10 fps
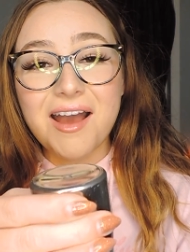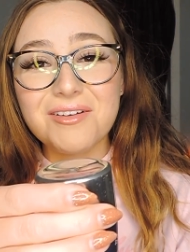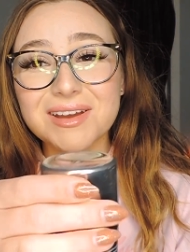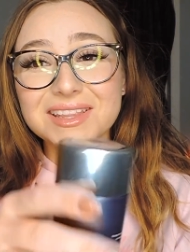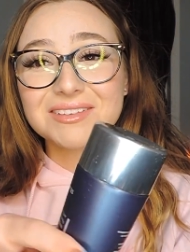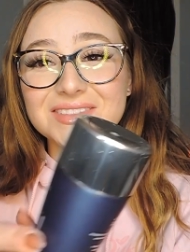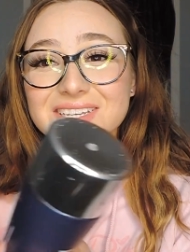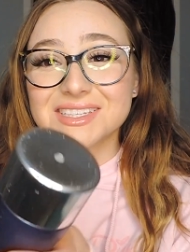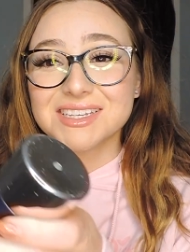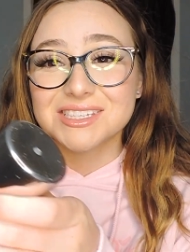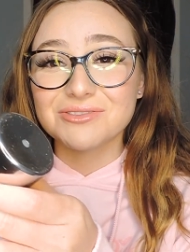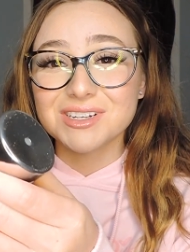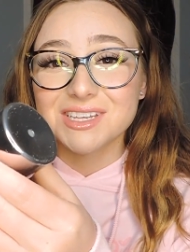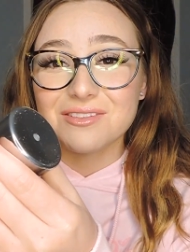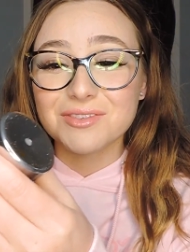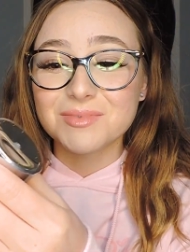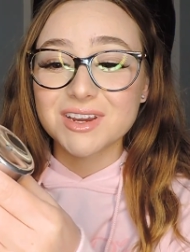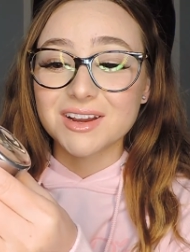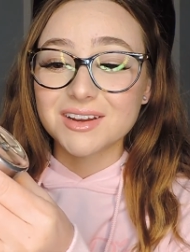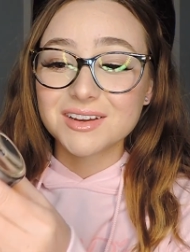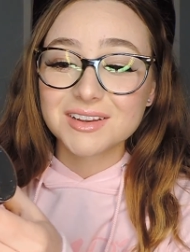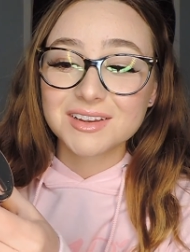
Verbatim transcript: Oh, I love this! It squirts out from here.